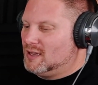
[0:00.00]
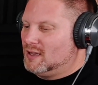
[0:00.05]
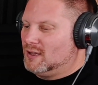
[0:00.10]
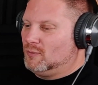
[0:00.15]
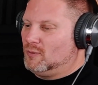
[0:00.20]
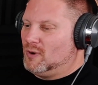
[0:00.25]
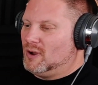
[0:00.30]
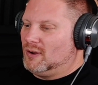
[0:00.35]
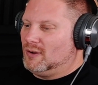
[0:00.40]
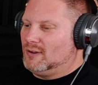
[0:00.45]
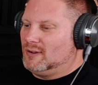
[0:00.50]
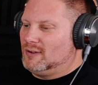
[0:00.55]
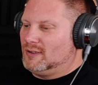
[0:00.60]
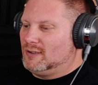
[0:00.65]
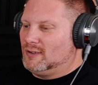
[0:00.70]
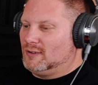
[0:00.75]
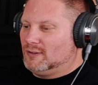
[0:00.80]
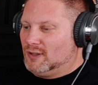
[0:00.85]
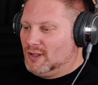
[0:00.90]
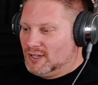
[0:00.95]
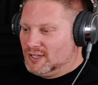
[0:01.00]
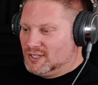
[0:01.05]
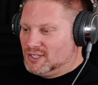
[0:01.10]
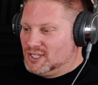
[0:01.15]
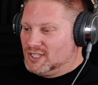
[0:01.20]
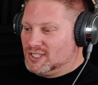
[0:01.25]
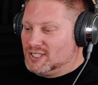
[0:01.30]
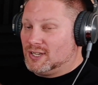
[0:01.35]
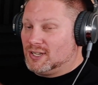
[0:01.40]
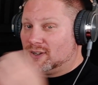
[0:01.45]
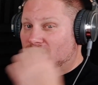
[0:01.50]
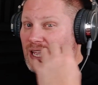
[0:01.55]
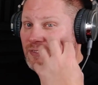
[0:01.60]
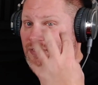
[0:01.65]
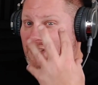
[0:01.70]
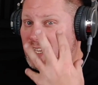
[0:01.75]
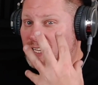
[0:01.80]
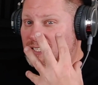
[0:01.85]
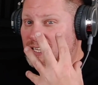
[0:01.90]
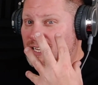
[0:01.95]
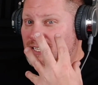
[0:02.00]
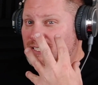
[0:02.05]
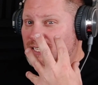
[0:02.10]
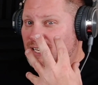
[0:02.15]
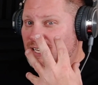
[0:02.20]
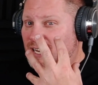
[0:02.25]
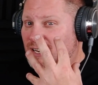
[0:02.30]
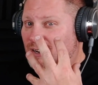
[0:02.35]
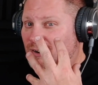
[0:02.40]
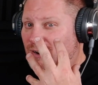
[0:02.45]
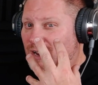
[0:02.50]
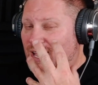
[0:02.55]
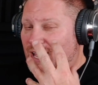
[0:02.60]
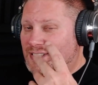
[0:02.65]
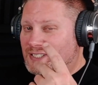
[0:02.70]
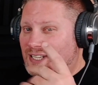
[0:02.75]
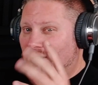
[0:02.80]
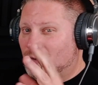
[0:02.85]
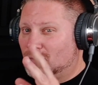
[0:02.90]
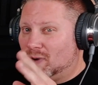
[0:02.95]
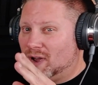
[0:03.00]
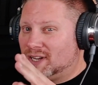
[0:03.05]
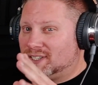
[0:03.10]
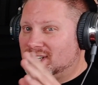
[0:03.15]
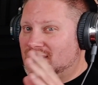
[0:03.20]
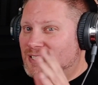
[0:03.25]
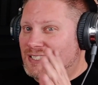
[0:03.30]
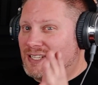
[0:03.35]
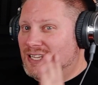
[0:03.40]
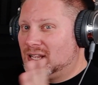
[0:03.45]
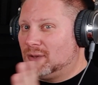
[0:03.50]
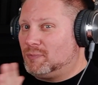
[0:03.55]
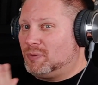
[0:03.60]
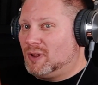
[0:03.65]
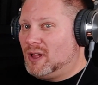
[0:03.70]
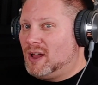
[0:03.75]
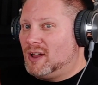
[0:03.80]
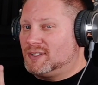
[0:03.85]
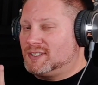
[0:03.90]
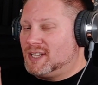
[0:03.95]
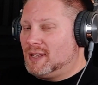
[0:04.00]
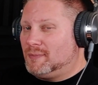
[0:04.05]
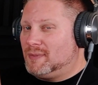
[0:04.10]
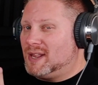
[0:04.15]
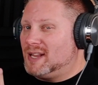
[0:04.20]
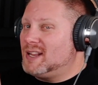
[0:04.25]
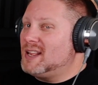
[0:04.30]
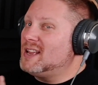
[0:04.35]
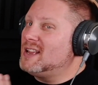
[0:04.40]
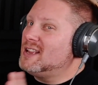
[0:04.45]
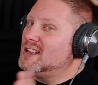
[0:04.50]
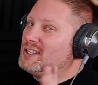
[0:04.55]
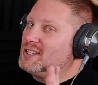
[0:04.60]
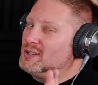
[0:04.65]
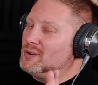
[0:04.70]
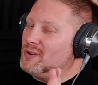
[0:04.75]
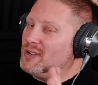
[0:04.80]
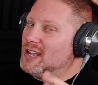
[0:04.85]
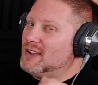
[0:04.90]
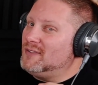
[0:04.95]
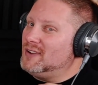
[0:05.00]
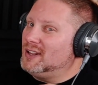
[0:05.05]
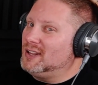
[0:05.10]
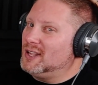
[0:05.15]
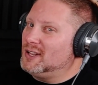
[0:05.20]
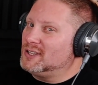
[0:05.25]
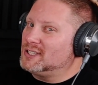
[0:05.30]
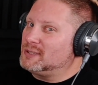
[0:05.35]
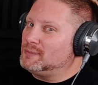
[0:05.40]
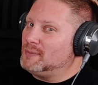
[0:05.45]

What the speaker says: What? Look, she's still got the intensity in her eyes. Now watch as the applause come in. She'll give a little